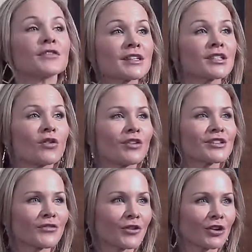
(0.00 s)
This
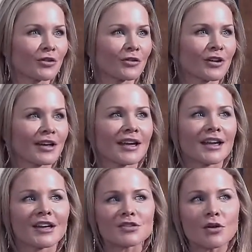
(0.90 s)
story's for you.
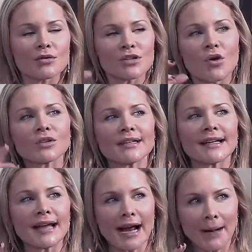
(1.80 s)
So I was
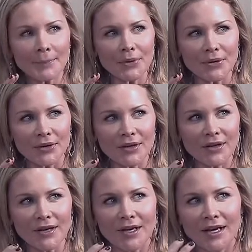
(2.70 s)
holding an
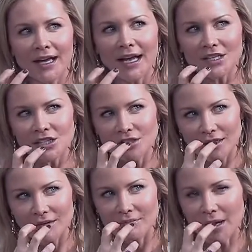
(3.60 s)
apple,
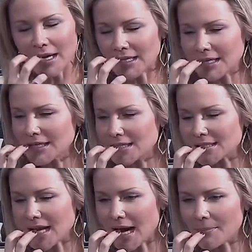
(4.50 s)
biting into
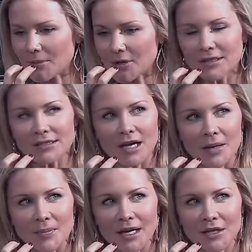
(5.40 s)
this apple, and
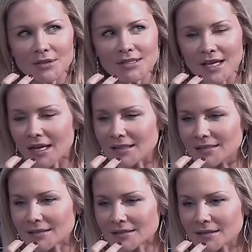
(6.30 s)
Scott Baio
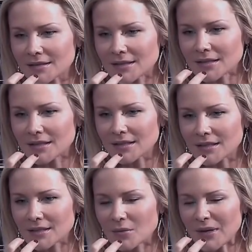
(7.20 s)
says,
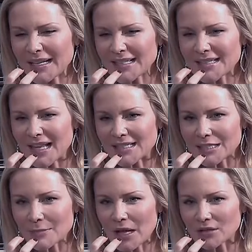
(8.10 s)
"What is that
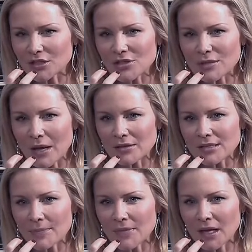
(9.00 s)
smell? Do you smell
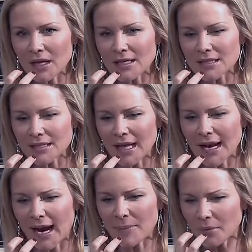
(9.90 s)
something? Is it that
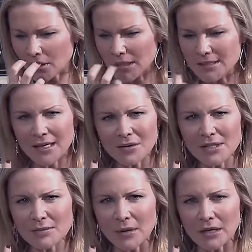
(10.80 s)
apple?" And I said, "I
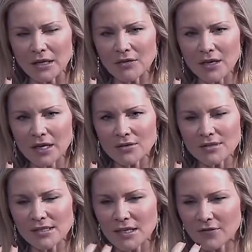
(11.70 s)
don't smell anything." He
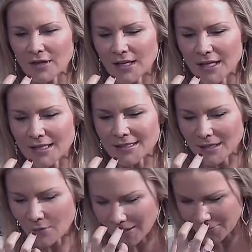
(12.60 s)
goes, "See if it is."
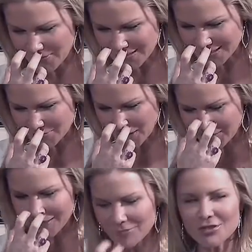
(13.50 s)
And when I went to
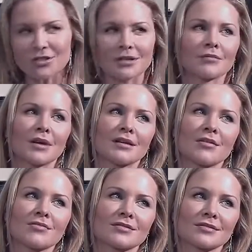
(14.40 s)
smell it, he pushed it in my
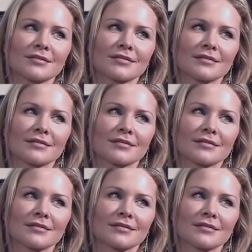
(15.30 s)
nose.